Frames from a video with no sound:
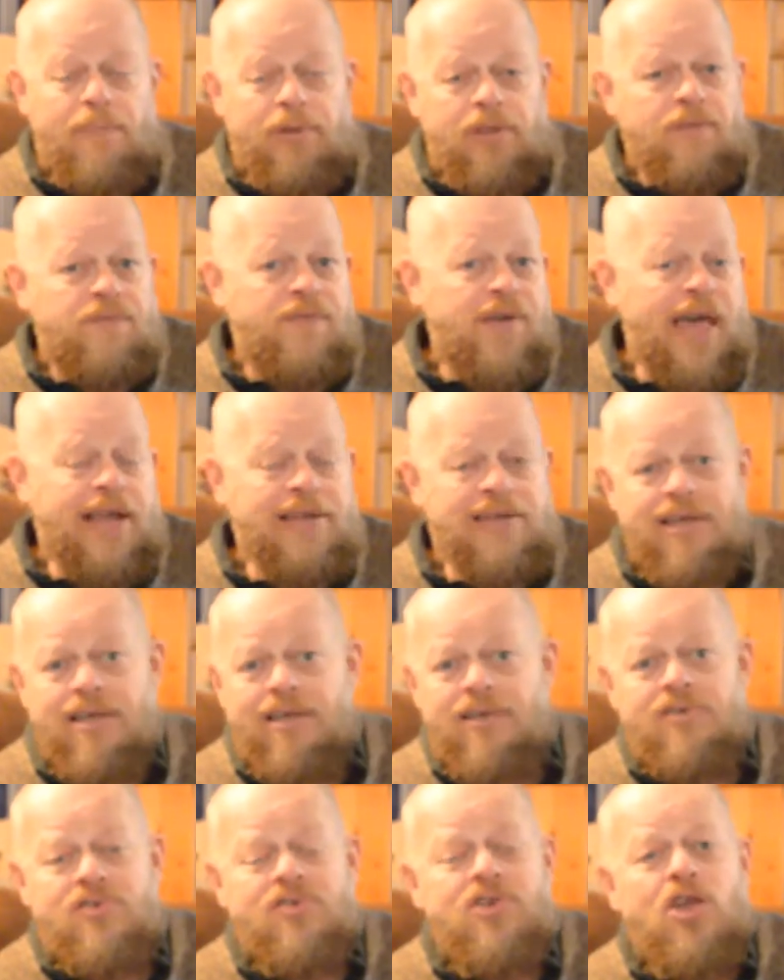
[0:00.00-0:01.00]
but the fact
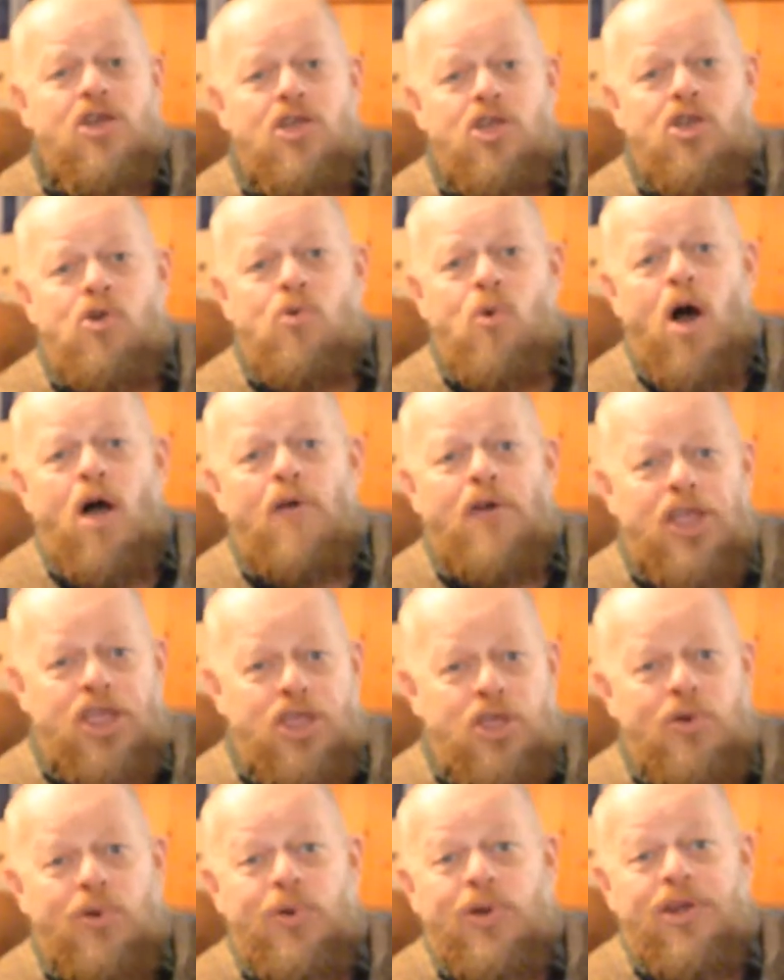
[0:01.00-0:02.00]
is, you are a
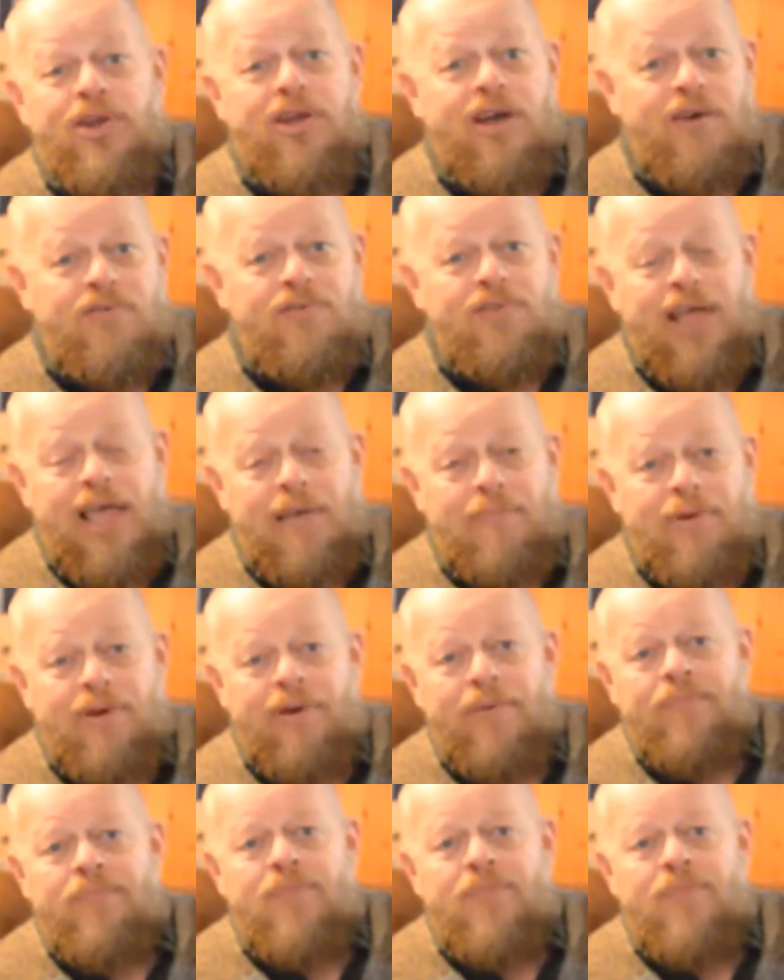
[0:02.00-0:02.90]
unit of labor.